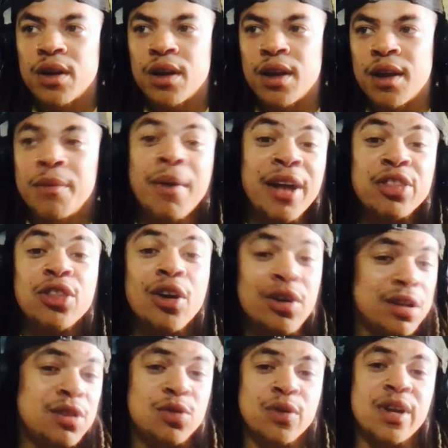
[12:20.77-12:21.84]
In my
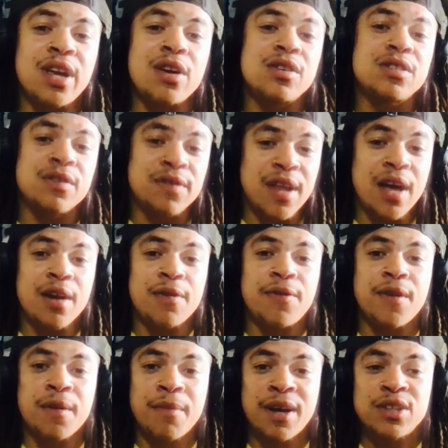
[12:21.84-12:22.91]
33 years of life,
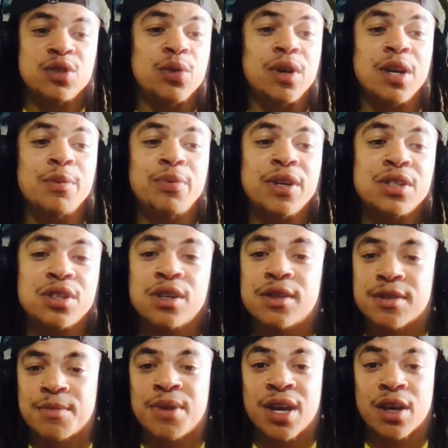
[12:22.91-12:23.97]
in my 20 plus years
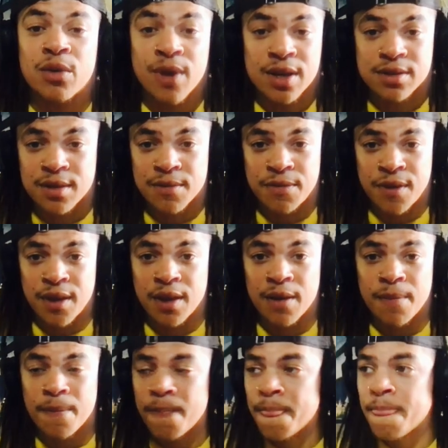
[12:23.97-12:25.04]
of being a wrestling fan,
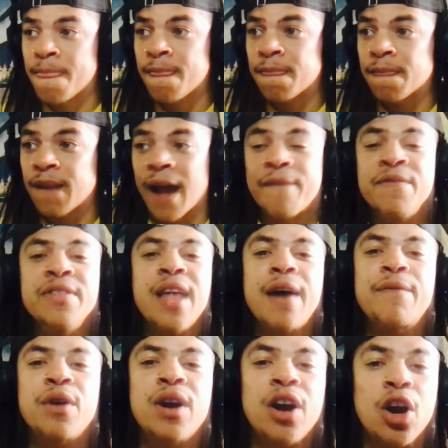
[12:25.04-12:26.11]
I've
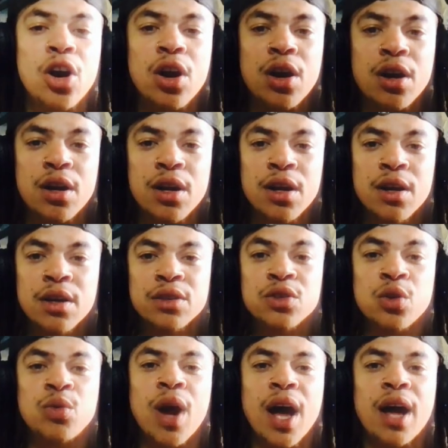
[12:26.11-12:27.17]
never heard The
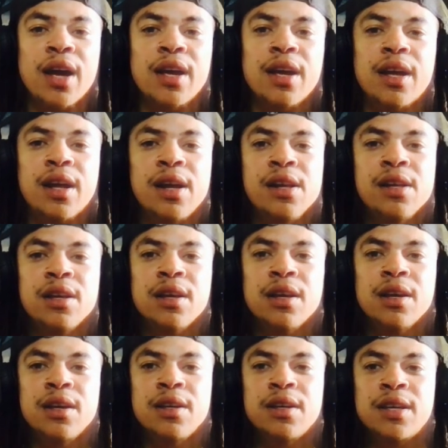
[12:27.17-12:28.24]
Rock
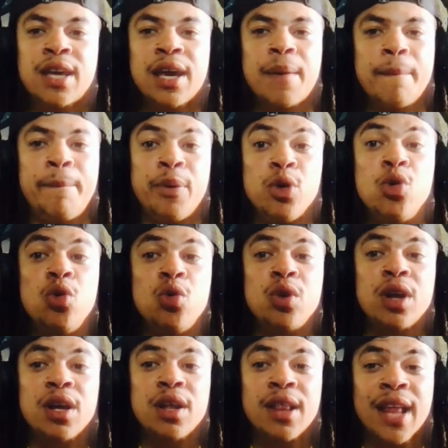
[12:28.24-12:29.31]
get
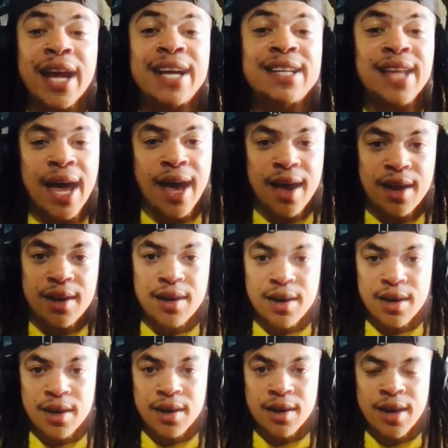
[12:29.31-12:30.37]
booed like that.
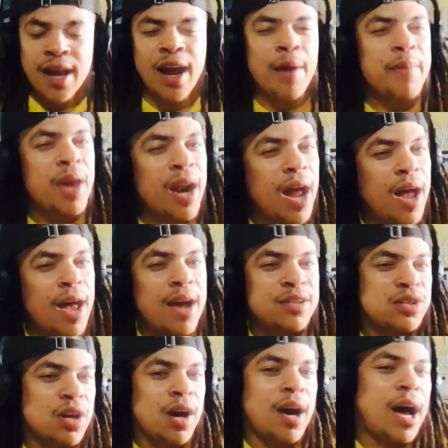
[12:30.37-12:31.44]
Like, I mean, I
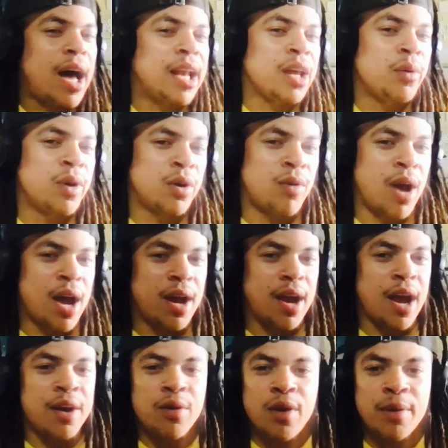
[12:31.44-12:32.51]
saw Hollywood Rock.
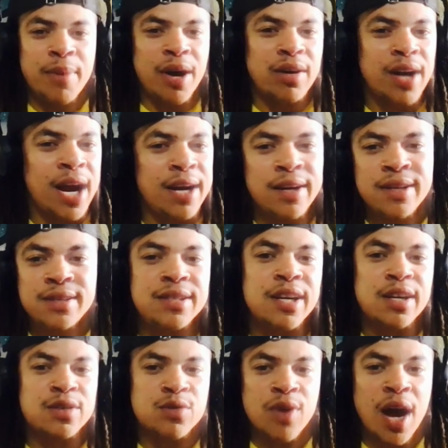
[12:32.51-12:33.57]
I know about
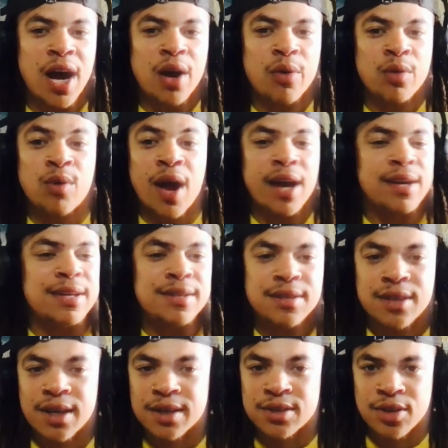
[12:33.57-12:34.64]
96 Rock, where Rocky
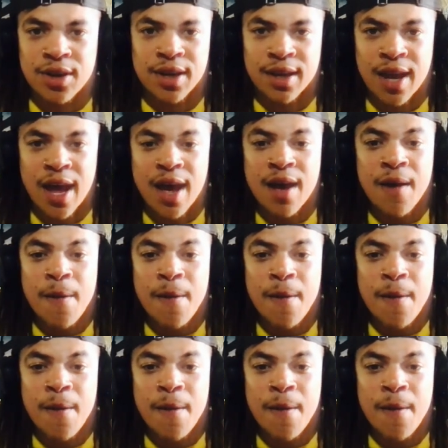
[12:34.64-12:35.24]
sucks, all of that.